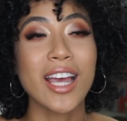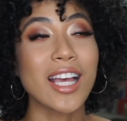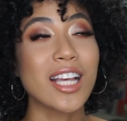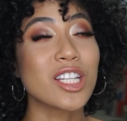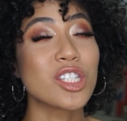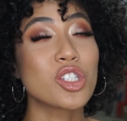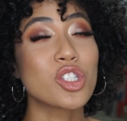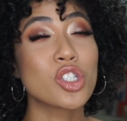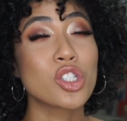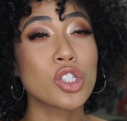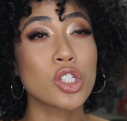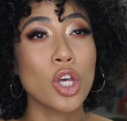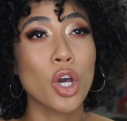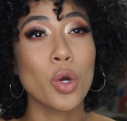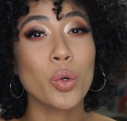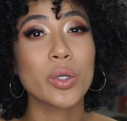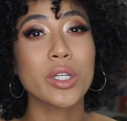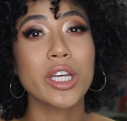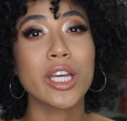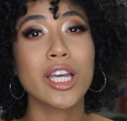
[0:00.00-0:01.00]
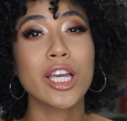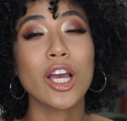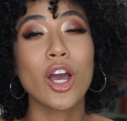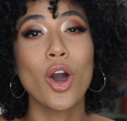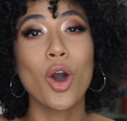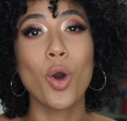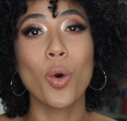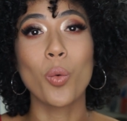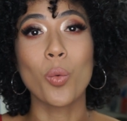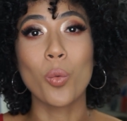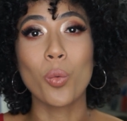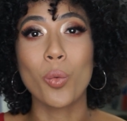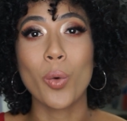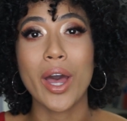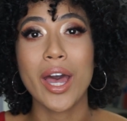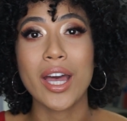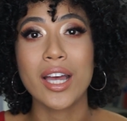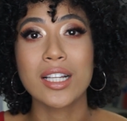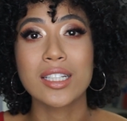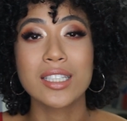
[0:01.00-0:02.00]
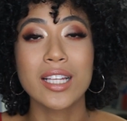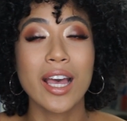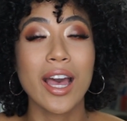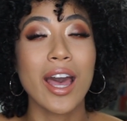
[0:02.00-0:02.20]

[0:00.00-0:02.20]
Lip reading: is soaking wet.